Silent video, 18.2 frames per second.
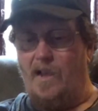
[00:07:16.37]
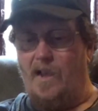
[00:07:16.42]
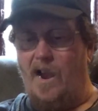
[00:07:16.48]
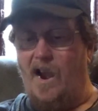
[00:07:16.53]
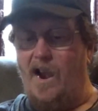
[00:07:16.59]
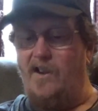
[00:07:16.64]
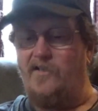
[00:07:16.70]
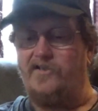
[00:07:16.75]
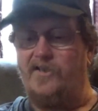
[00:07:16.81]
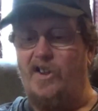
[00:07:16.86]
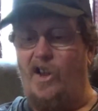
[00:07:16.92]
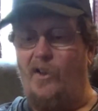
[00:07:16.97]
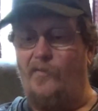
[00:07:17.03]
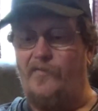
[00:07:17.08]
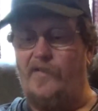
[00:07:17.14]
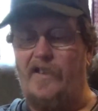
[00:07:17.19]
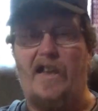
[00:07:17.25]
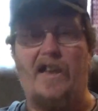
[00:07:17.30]

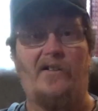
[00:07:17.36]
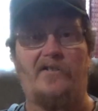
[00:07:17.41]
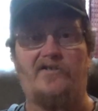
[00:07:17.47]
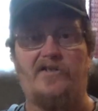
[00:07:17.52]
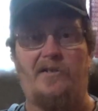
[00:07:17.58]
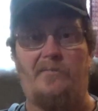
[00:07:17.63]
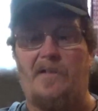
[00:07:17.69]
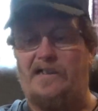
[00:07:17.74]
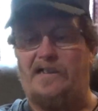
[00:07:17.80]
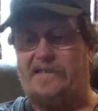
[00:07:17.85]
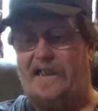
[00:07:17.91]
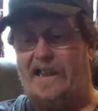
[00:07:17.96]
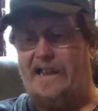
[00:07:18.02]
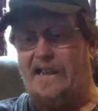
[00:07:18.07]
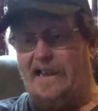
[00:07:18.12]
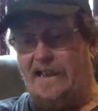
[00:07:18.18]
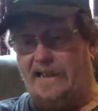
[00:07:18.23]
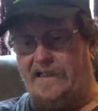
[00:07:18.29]
airsoft thing or something like
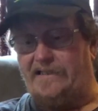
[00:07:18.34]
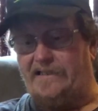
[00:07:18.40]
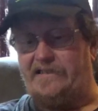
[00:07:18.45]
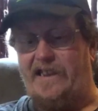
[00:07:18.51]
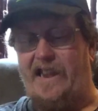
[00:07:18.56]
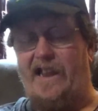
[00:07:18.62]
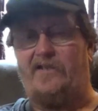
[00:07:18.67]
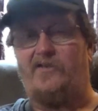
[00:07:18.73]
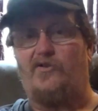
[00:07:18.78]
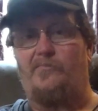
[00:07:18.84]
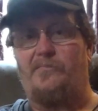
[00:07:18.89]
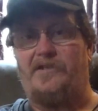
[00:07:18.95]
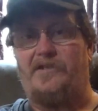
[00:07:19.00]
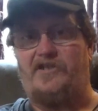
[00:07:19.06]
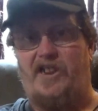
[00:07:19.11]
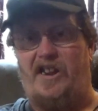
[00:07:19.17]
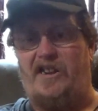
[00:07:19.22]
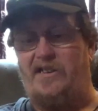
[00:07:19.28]
that. This is actual
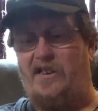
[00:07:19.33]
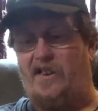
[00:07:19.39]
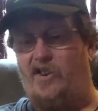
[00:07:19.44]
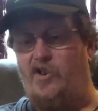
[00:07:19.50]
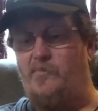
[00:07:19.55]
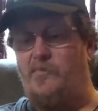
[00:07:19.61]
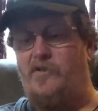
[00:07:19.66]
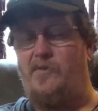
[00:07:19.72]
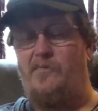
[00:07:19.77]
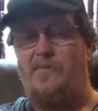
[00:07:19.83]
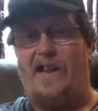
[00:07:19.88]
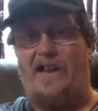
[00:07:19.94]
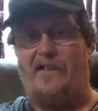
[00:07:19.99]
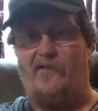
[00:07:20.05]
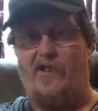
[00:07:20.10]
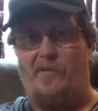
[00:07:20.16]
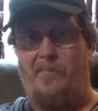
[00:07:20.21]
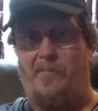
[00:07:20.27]
machined aluminum
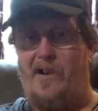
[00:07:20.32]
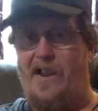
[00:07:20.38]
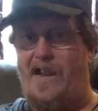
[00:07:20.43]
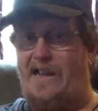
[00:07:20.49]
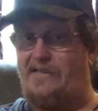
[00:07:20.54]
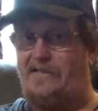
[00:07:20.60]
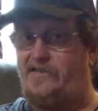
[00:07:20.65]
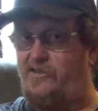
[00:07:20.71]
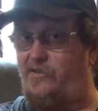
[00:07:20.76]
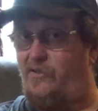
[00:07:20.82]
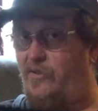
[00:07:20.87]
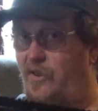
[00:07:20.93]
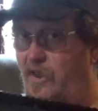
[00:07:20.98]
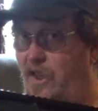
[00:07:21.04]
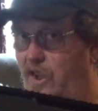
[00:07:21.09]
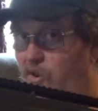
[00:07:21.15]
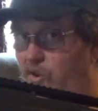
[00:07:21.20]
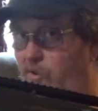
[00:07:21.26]
and rubberized. So
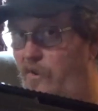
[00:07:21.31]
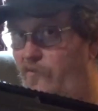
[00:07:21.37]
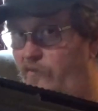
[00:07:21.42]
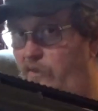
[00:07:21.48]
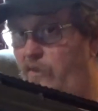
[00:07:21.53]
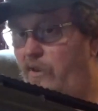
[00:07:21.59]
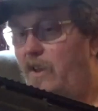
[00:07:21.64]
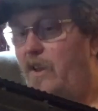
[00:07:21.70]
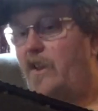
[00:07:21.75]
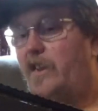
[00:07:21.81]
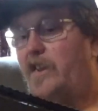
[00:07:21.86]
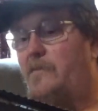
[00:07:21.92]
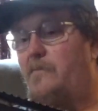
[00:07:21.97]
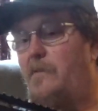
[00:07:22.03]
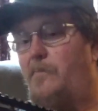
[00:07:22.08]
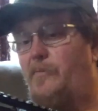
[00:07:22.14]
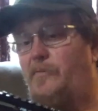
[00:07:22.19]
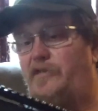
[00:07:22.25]
whoever come
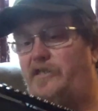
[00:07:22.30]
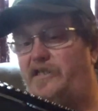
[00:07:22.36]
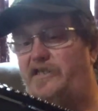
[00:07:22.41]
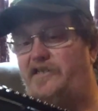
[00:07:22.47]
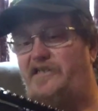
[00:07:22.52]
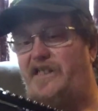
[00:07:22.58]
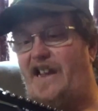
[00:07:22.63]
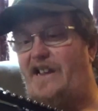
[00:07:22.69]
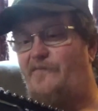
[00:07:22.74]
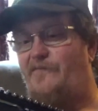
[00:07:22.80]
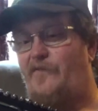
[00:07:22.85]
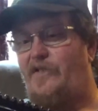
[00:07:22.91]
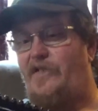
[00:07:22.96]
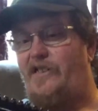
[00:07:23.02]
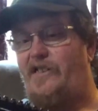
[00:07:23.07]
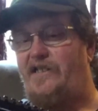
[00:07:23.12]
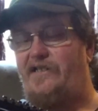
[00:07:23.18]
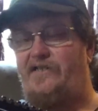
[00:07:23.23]
up with the design for
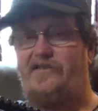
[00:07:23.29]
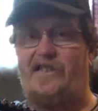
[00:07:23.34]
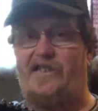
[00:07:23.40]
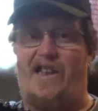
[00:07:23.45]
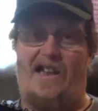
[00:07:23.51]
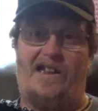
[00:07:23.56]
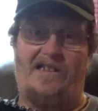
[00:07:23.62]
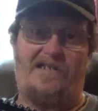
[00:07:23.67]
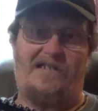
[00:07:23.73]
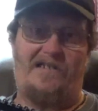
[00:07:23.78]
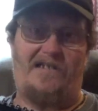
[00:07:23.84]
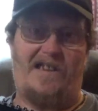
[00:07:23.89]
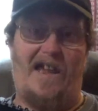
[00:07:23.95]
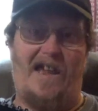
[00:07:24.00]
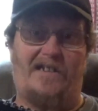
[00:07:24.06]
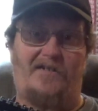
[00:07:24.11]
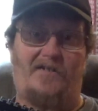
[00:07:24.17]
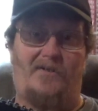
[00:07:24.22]
this at
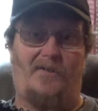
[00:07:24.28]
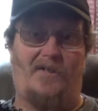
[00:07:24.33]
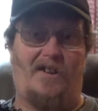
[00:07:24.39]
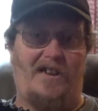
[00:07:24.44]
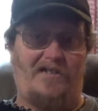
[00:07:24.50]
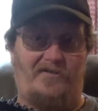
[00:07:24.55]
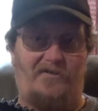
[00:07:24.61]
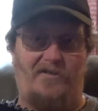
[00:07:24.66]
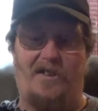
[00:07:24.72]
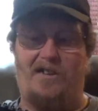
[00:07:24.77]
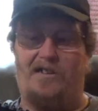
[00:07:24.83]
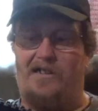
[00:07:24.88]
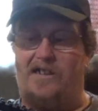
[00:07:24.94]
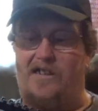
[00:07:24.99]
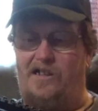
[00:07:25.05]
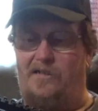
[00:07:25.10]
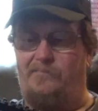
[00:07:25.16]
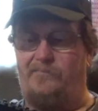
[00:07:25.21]

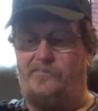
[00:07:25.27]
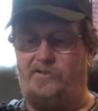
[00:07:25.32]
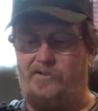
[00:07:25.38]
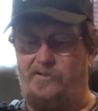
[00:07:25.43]
tacticallaser.com,